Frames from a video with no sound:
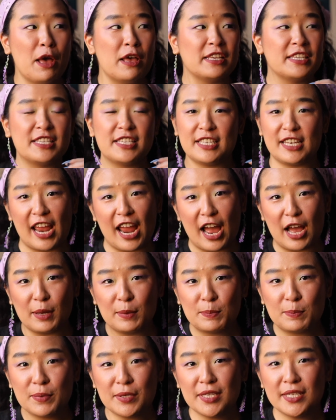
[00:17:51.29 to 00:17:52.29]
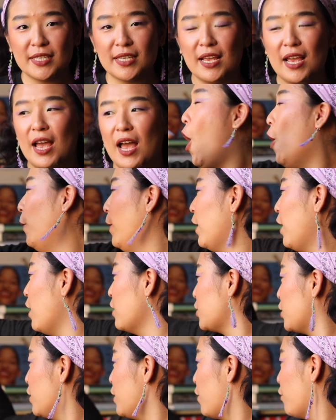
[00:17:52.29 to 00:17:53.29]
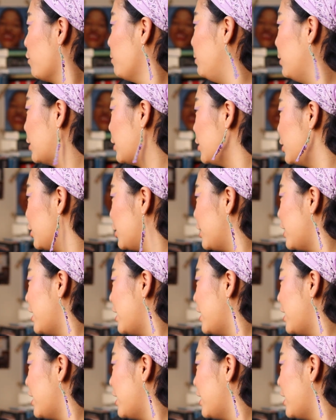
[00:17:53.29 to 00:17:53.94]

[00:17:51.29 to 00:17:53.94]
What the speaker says: stamps. Oh my gosh, another bookish